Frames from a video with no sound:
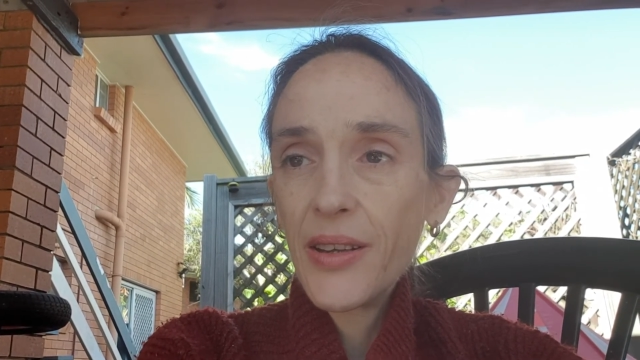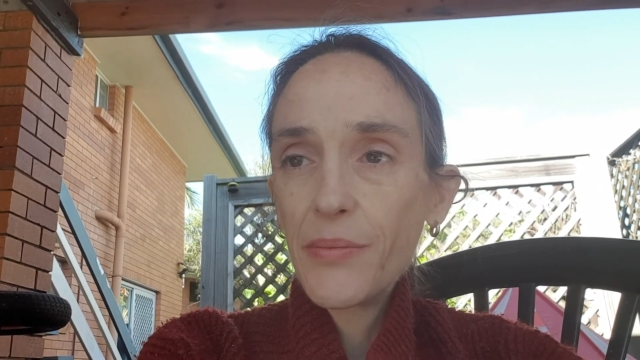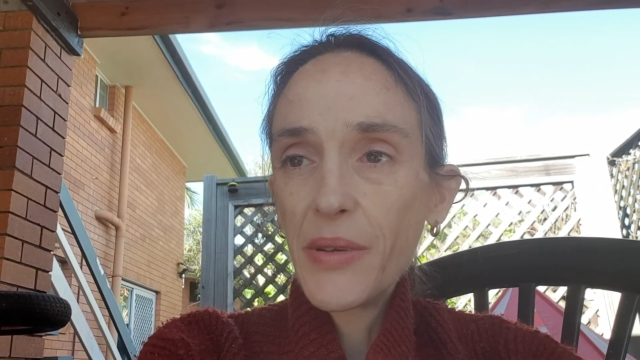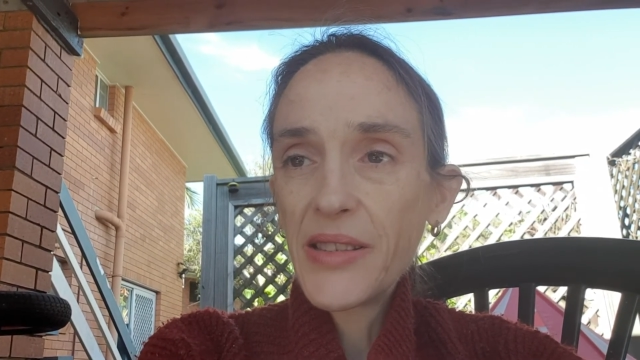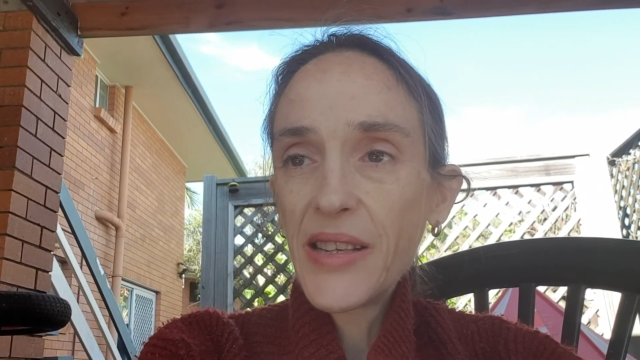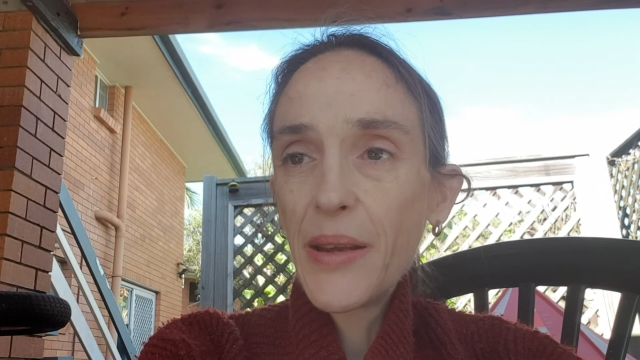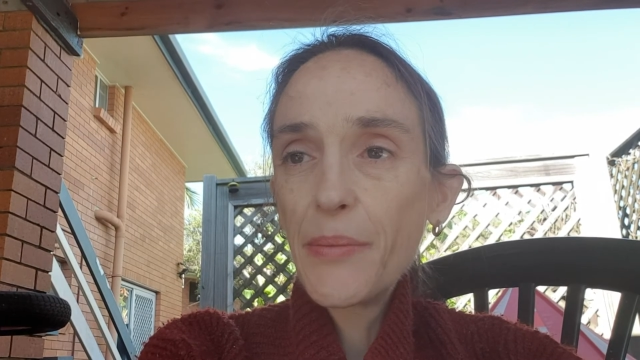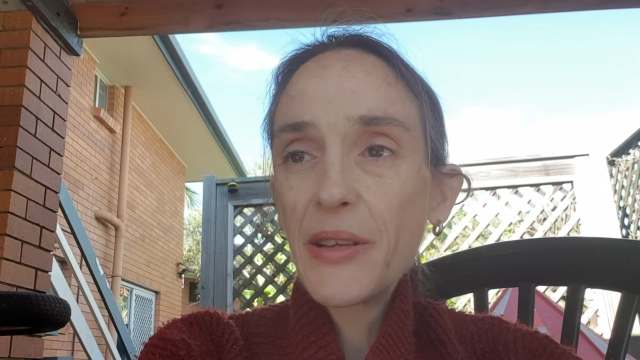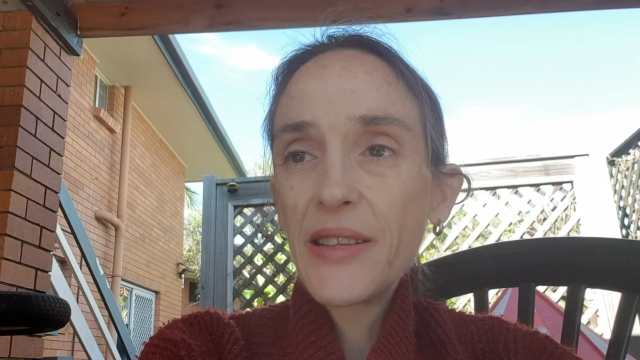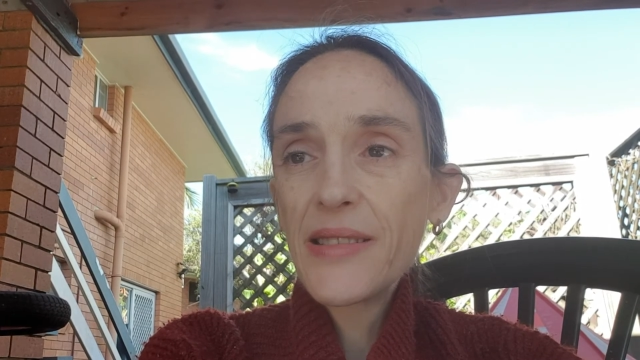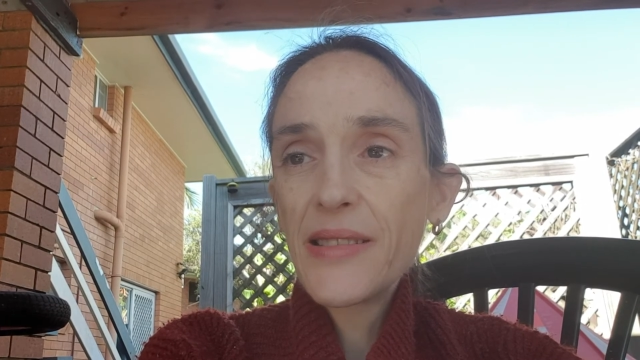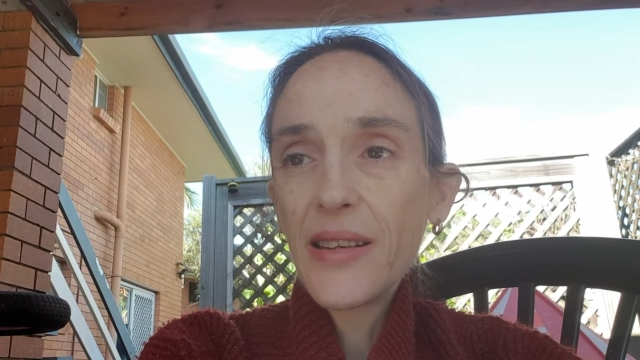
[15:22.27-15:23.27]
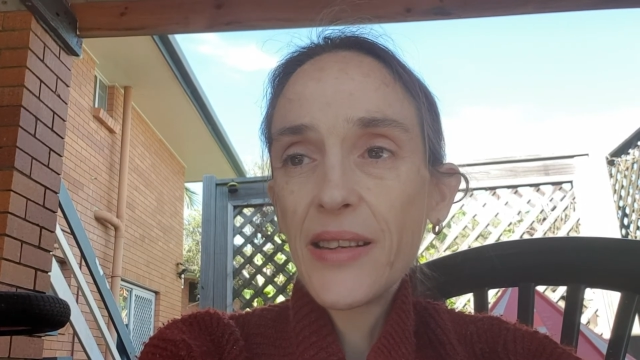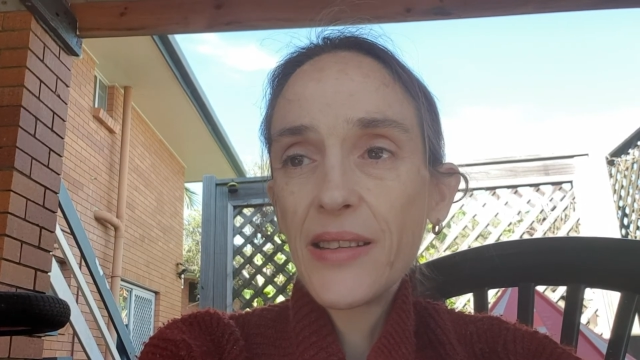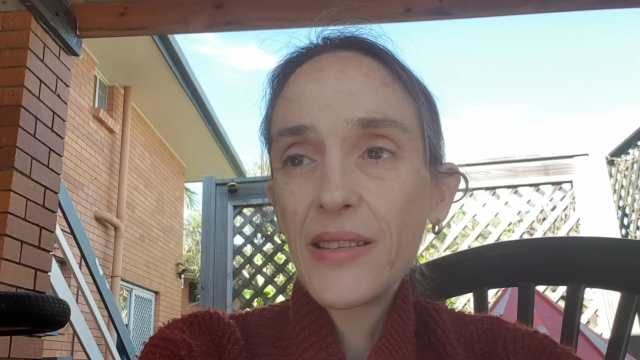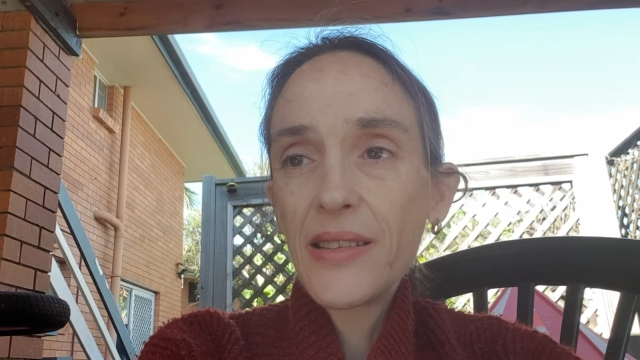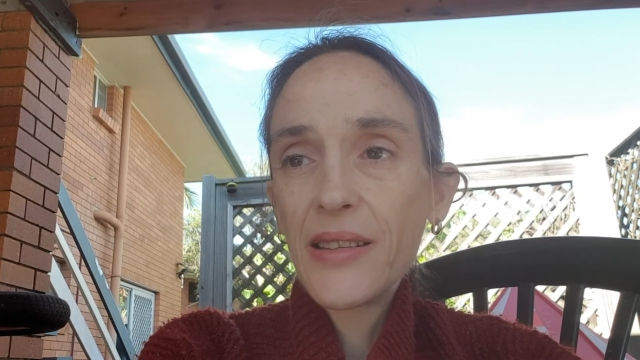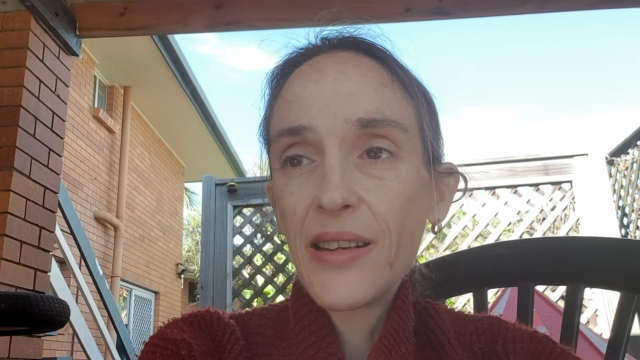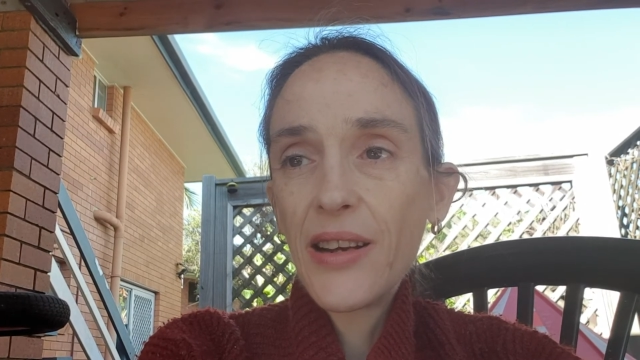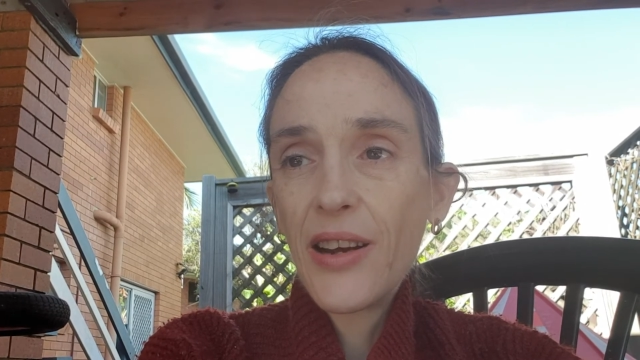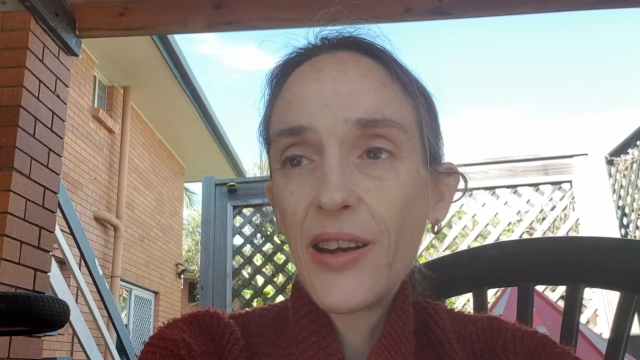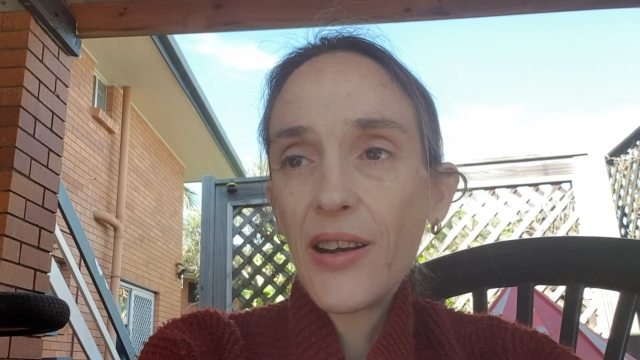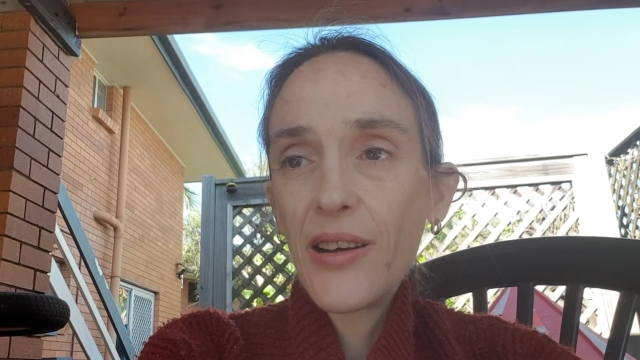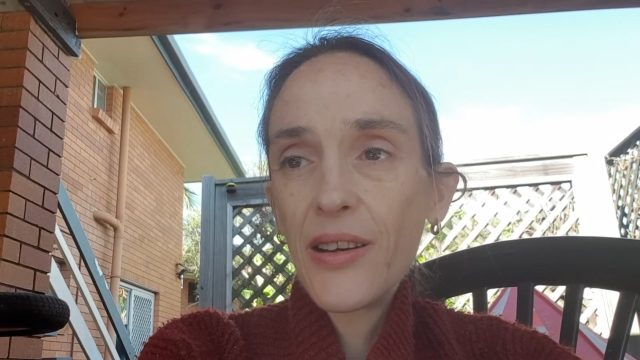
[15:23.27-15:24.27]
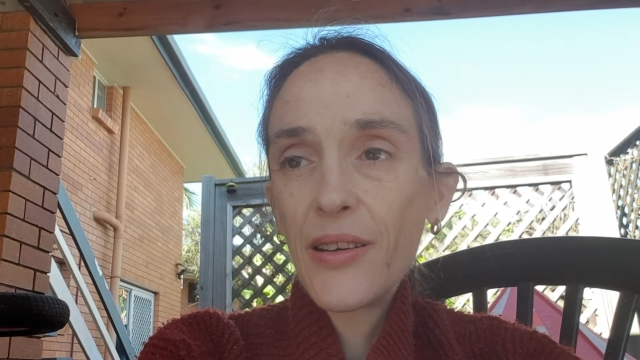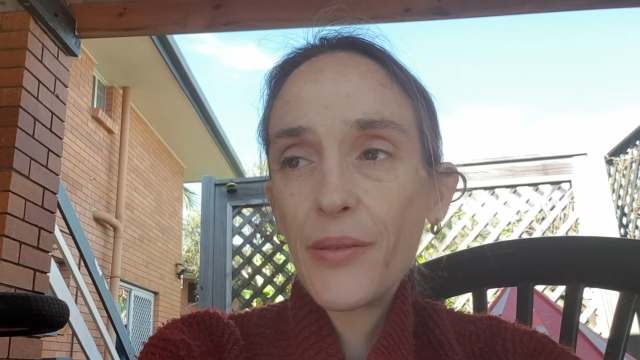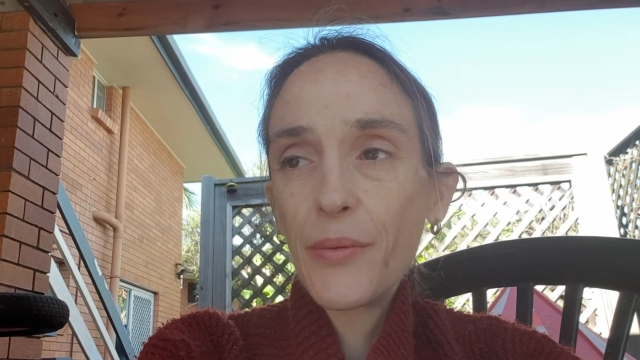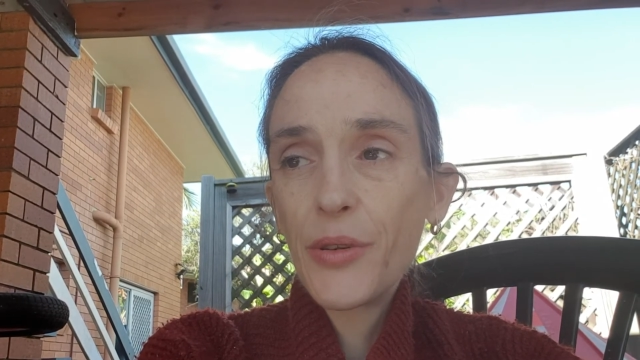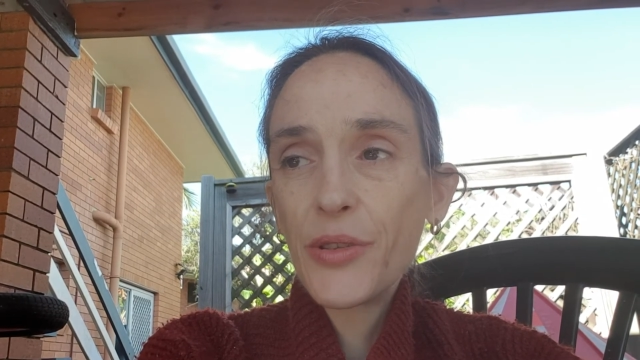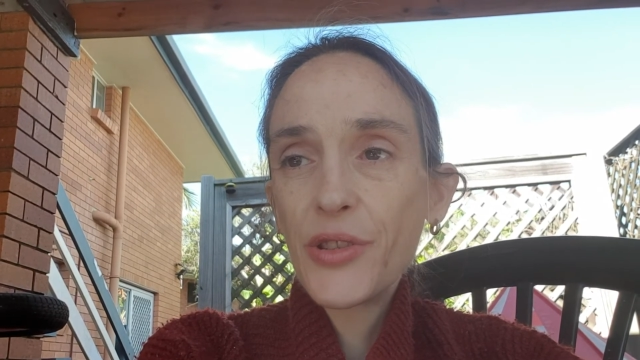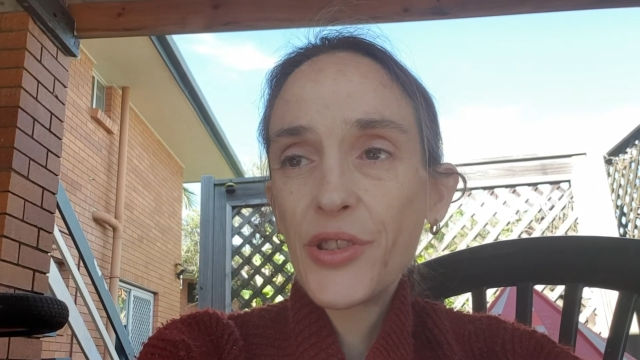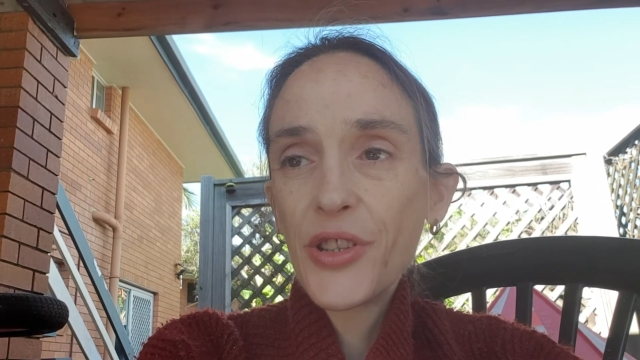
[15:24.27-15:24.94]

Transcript: my demons, and I want